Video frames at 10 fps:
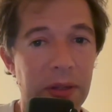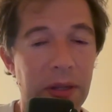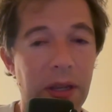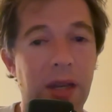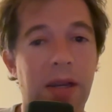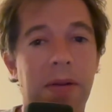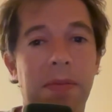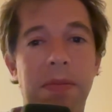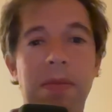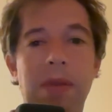
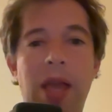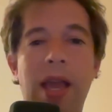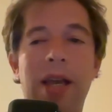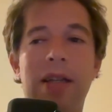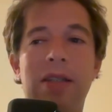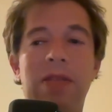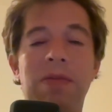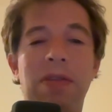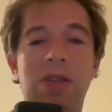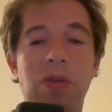and
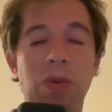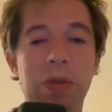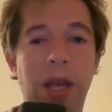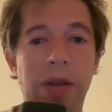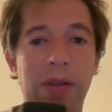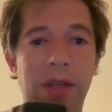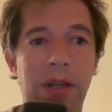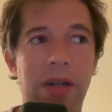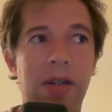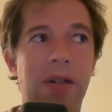some of the tools out
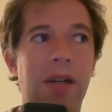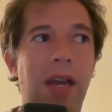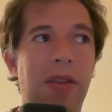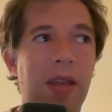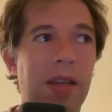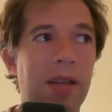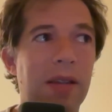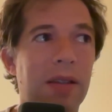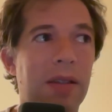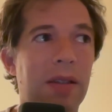there, I think
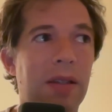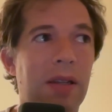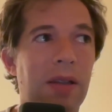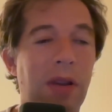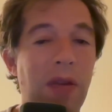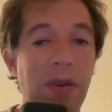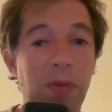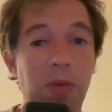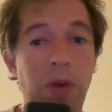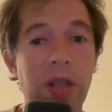even
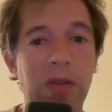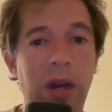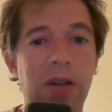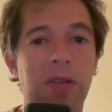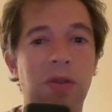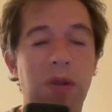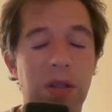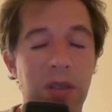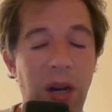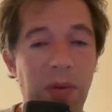with raised letters, you
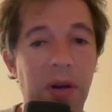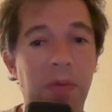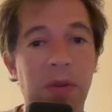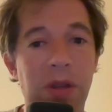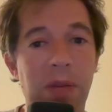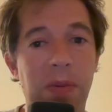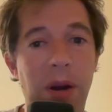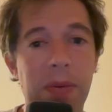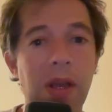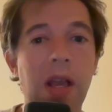could generate a really good
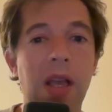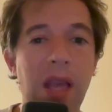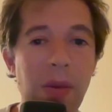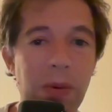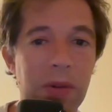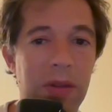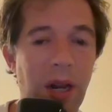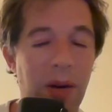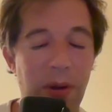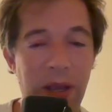prompt. It will
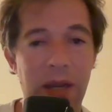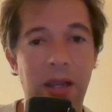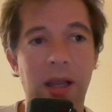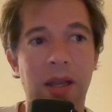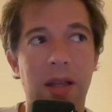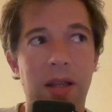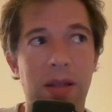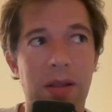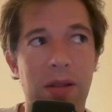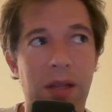generate
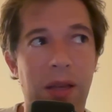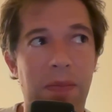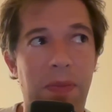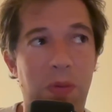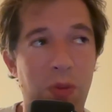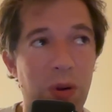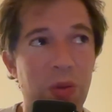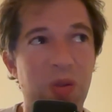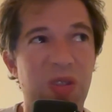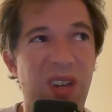like
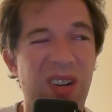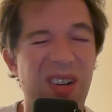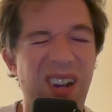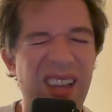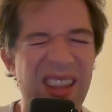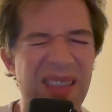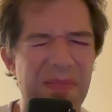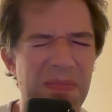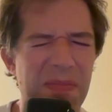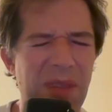prose that are not
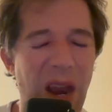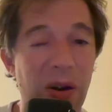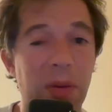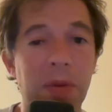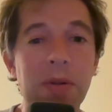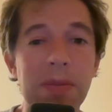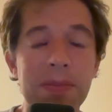terrible.